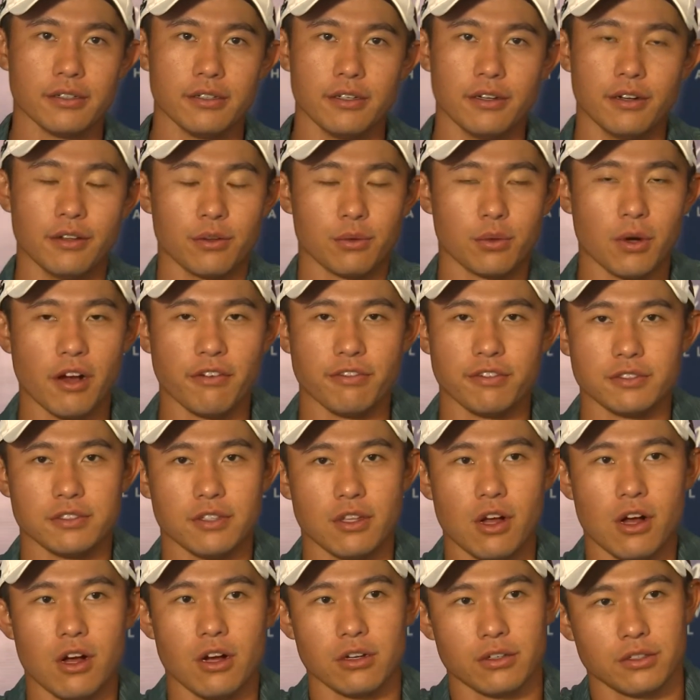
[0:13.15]
You know, the rough is
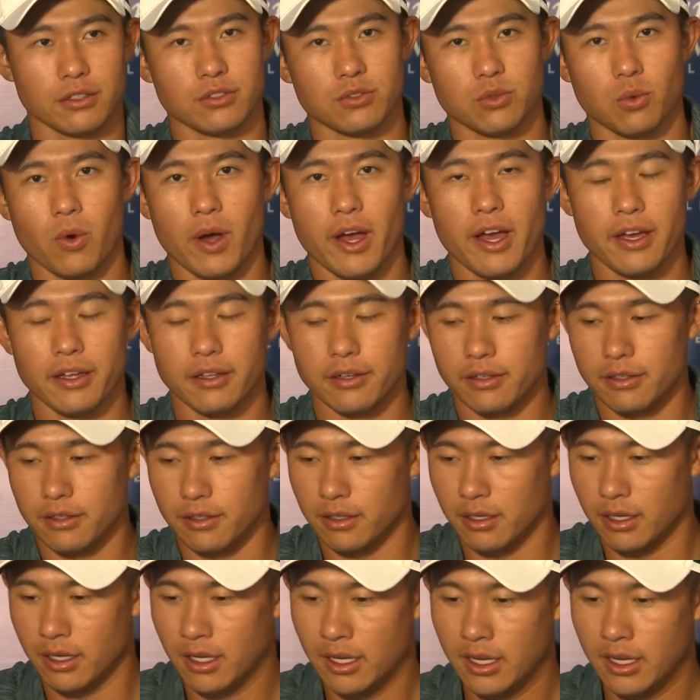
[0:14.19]
long, it's wet, and